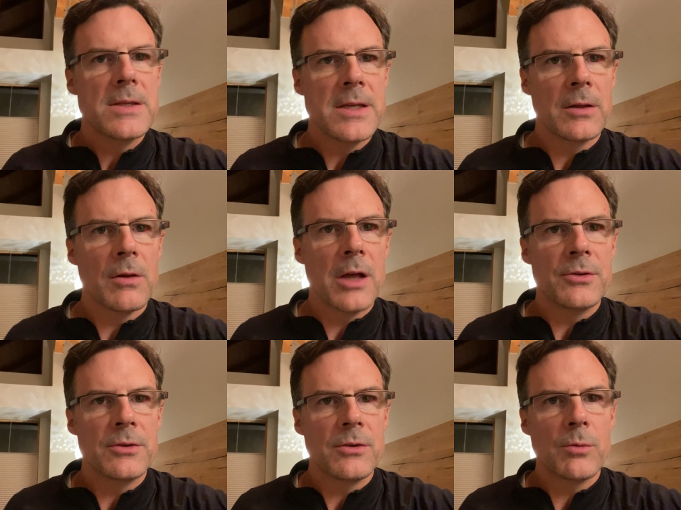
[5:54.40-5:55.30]
zinc
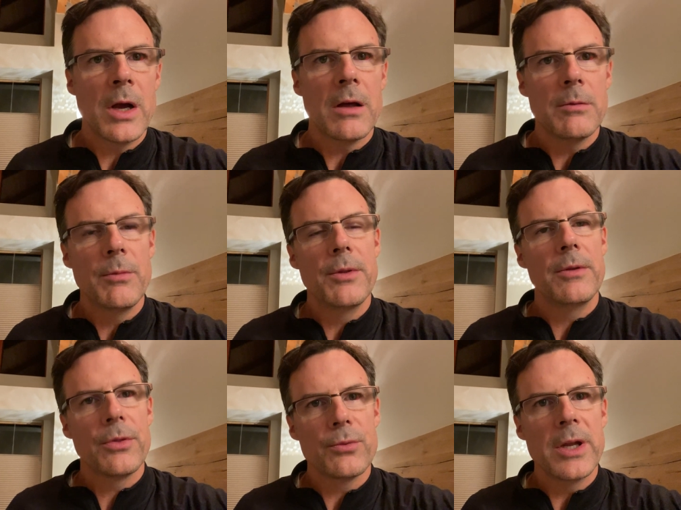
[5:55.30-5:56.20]
lozenge as well,
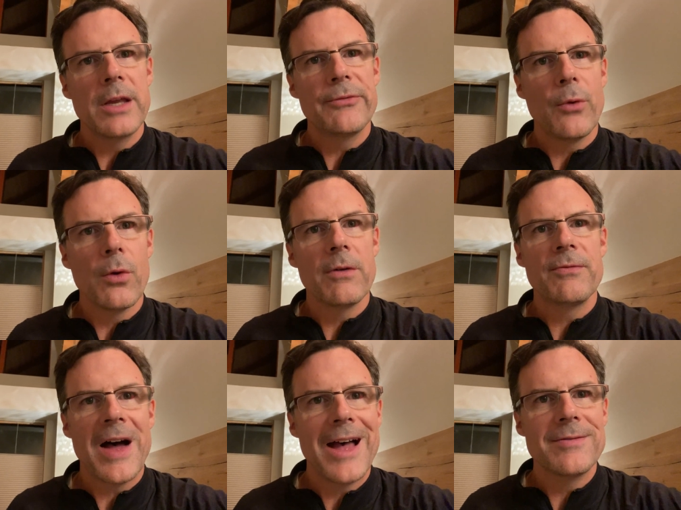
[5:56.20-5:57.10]
three, four,
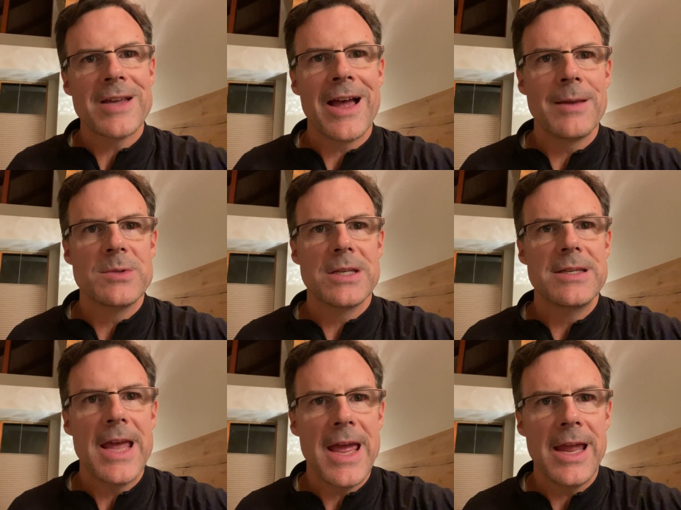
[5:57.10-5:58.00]
five times a
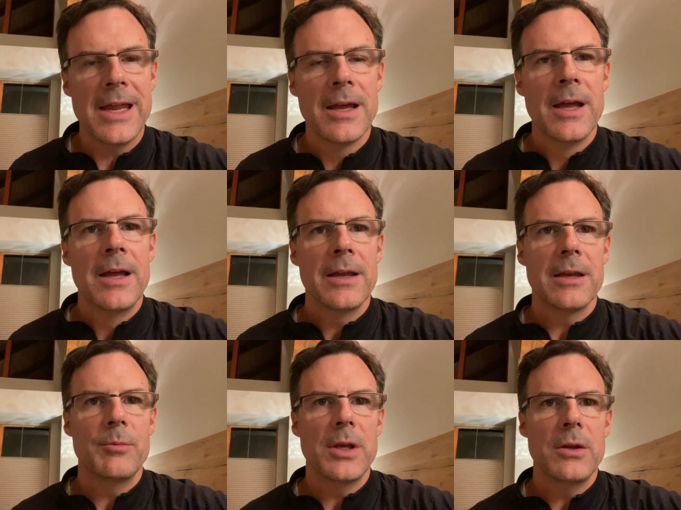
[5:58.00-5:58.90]
day
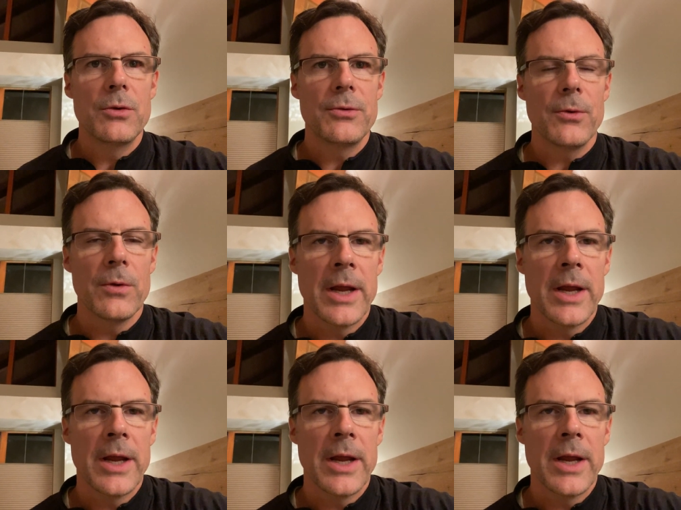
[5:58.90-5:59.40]
can be useful.